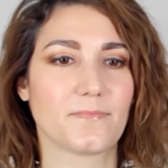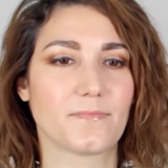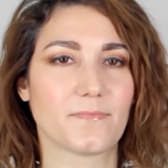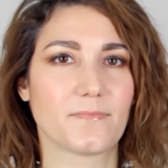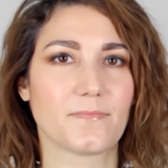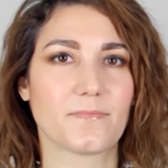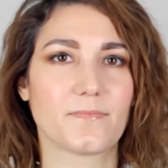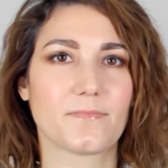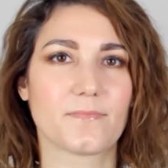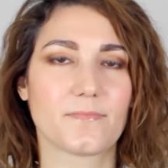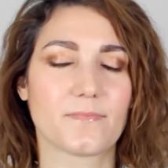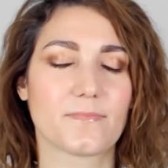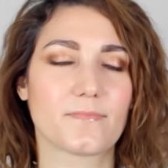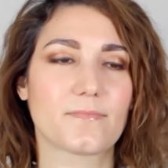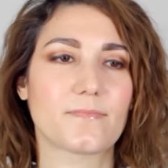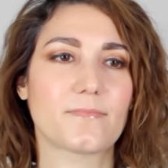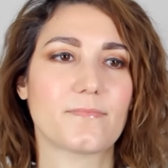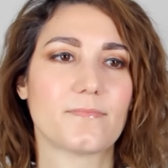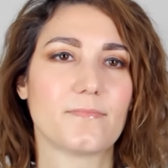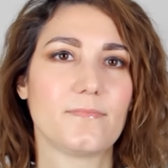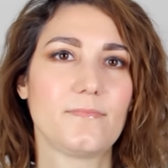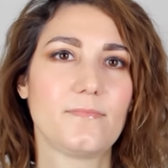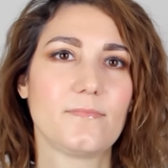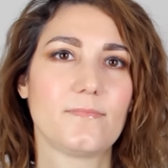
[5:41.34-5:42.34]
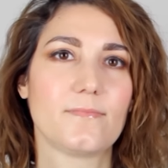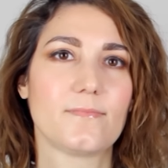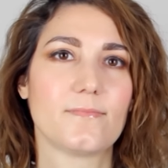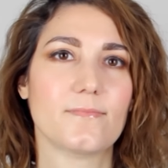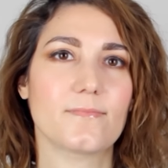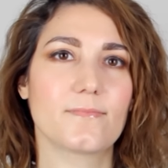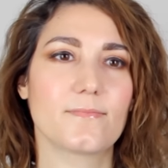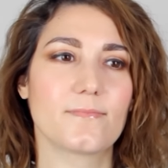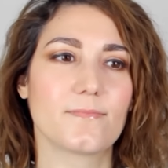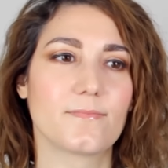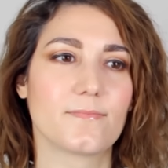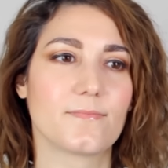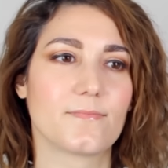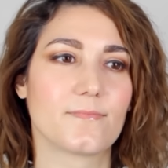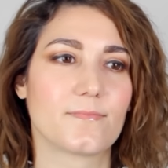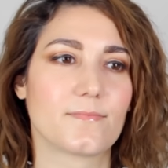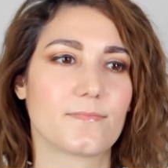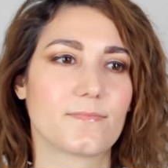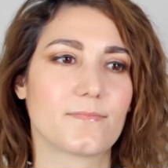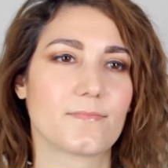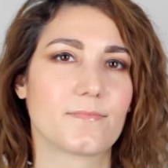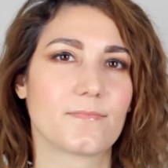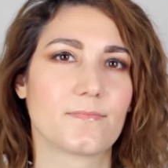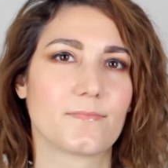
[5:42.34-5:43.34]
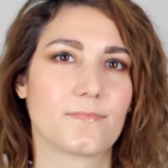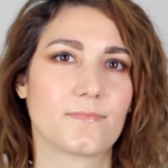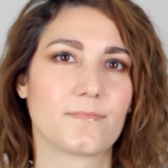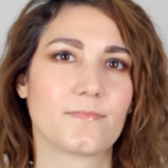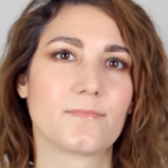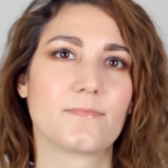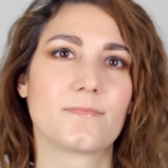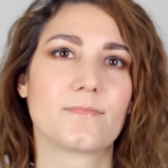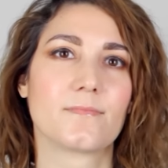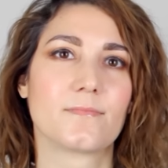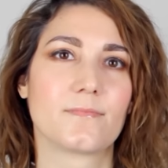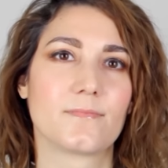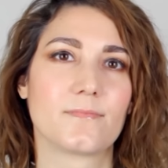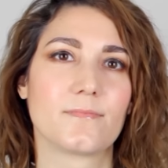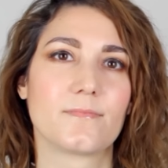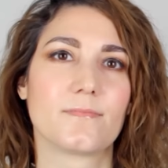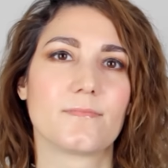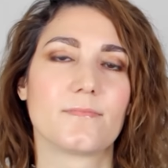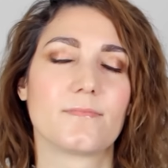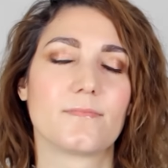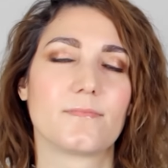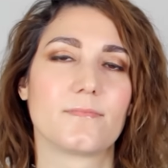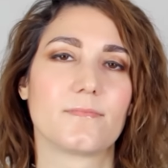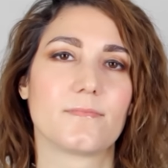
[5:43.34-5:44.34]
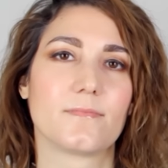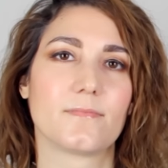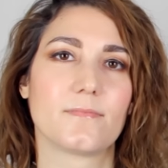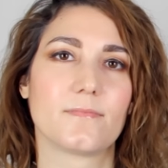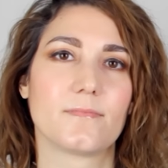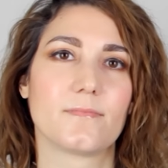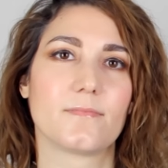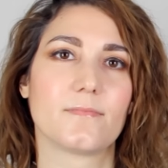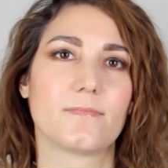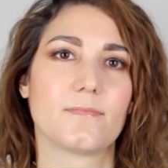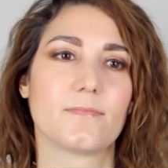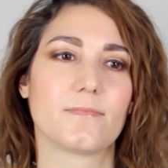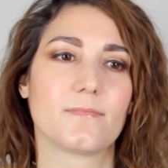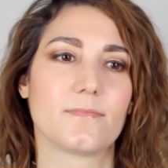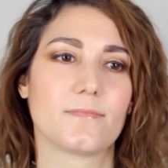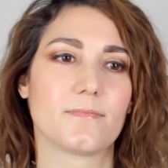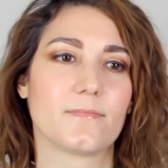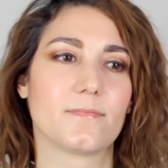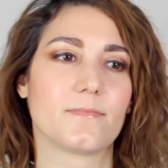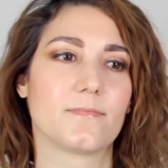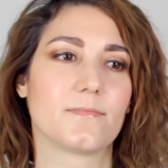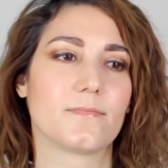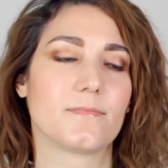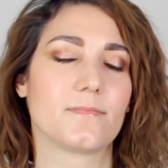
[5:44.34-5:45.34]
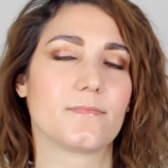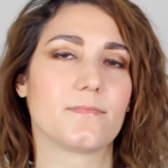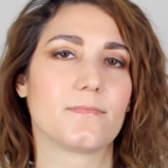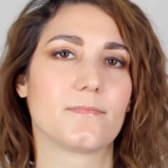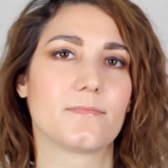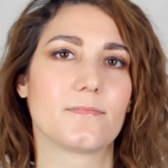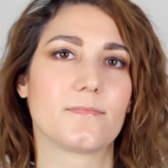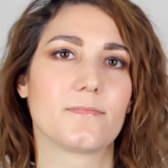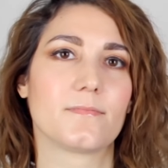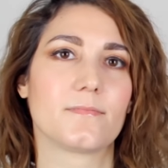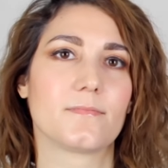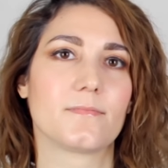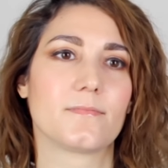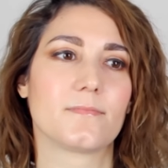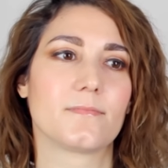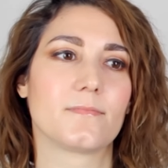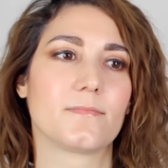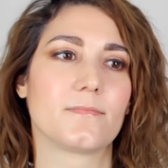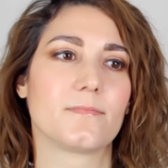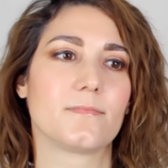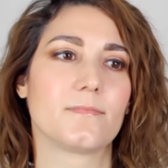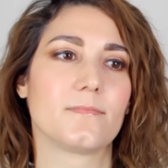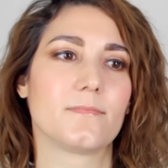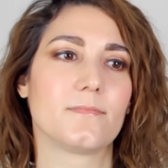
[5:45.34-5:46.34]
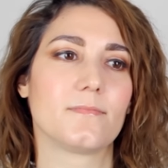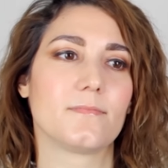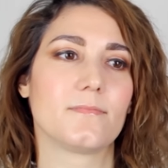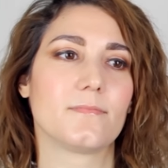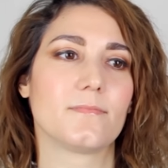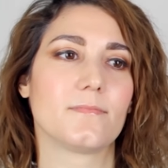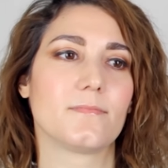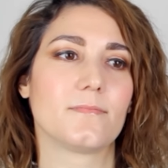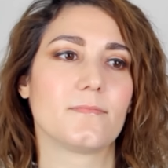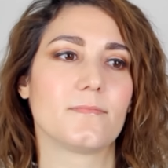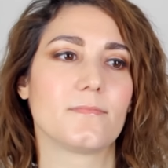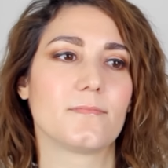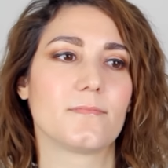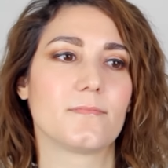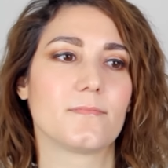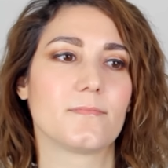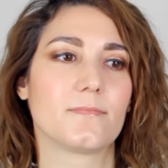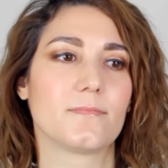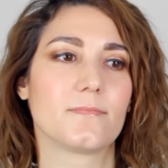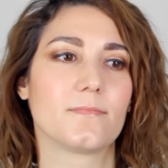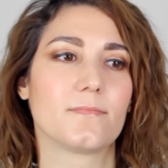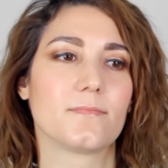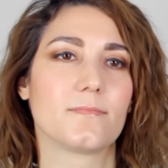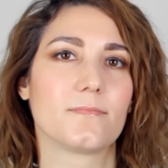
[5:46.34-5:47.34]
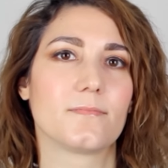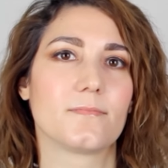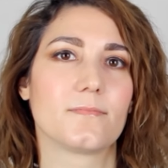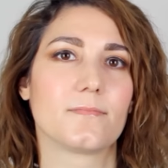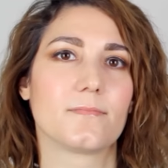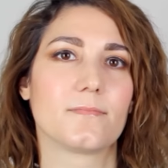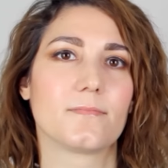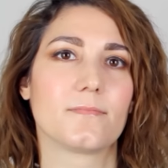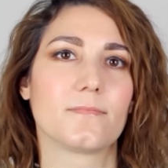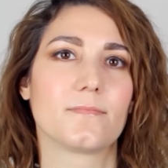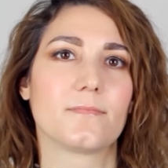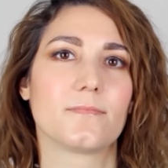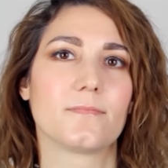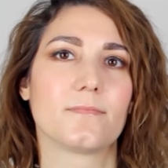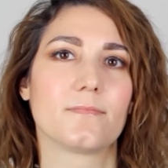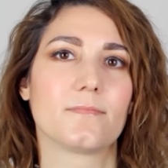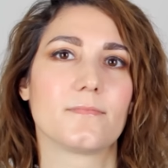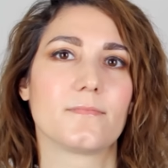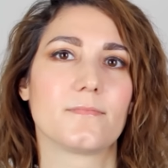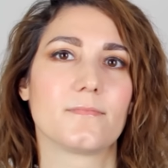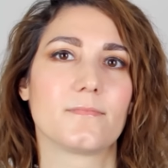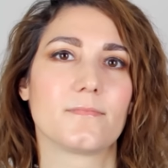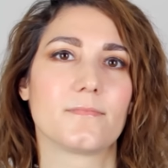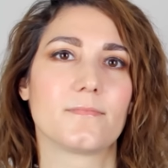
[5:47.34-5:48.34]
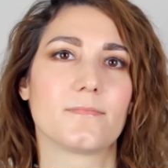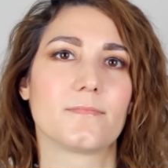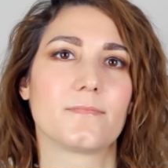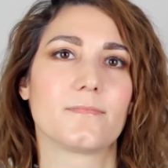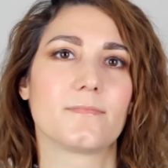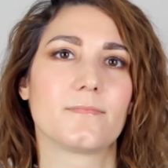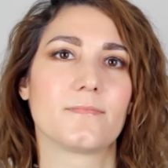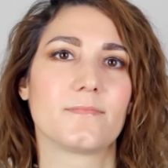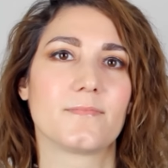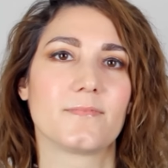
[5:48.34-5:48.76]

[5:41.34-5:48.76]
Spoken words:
This person isn't speaking.